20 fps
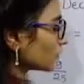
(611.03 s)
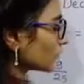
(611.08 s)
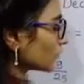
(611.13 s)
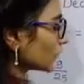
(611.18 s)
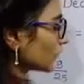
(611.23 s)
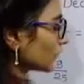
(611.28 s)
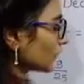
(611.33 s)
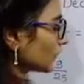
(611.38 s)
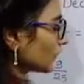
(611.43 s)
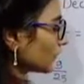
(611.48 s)

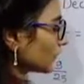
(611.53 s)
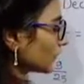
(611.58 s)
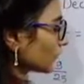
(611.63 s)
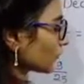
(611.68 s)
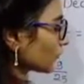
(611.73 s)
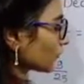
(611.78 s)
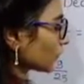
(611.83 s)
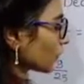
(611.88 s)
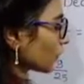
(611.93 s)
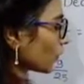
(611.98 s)
15.
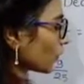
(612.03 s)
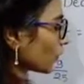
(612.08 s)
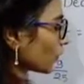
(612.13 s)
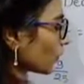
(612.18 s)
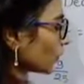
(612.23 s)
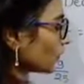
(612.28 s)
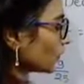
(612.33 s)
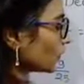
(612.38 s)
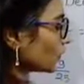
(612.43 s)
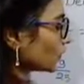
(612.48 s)

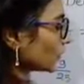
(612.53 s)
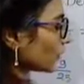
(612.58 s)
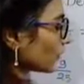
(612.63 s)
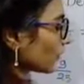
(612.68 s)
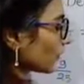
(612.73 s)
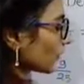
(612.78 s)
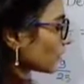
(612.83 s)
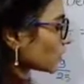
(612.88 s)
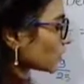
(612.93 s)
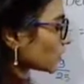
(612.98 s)
Okay,
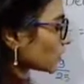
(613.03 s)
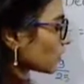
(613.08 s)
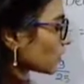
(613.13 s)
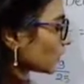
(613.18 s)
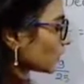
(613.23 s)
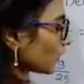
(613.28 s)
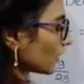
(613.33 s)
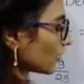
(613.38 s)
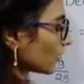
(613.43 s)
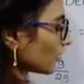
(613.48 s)
because
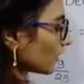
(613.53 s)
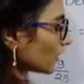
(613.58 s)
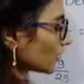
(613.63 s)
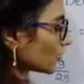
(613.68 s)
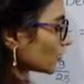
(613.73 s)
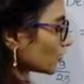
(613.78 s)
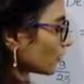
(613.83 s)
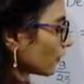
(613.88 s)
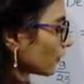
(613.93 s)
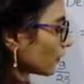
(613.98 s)
10
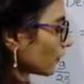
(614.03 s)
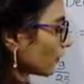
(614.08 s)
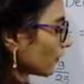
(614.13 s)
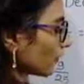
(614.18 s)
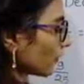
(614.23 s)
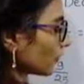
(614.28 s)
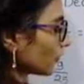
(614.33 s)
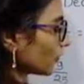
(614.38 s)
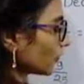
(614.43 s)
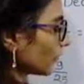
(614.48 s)
minus 5,
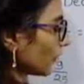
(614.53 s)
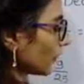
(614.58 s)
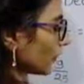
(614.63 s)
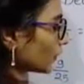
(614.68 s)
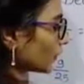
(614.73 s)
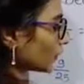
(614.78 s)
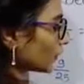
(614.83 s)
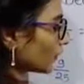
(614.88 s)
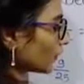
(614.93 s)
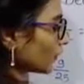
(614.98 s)
5,
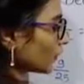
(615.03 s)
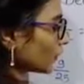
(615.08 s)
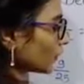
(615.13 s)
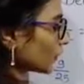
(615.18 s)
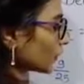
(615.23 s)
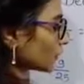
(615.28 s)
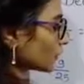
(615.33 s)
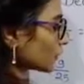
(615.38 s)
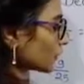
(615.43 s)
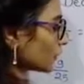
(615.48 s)
and 7
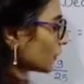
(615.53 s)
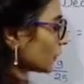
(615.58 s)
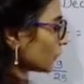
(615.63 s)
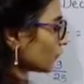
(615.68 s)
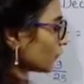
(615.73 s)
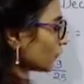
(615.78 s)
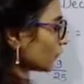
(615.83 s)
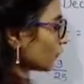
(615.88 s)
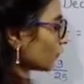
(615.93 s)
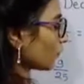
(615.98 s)
minus 8,
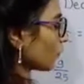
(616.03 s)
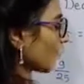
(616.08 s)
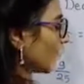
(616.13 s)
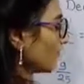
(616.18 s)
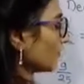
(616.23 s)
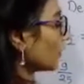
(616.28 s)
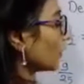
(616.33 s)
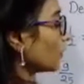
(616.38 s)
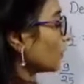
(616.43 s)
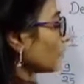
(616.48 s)
5,
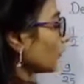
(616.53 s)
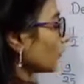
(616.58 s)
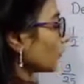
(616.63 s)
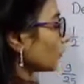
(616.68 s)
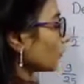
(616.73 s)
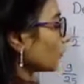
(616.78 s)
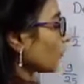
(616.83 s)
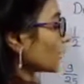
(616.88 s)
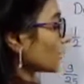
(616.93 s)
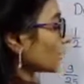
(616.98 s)

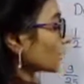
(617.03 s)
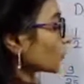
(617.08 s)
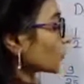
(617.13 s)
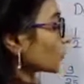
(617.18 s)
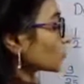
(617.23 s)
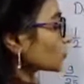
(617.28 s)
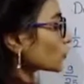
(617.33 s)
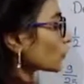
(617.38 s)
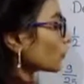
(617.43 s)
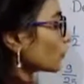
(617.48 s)
1.
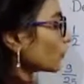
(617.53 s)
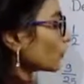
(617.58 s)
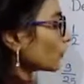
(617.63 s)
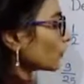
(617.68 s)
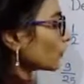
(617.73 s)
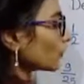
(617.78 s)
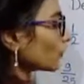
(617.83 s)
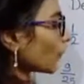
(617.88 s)
So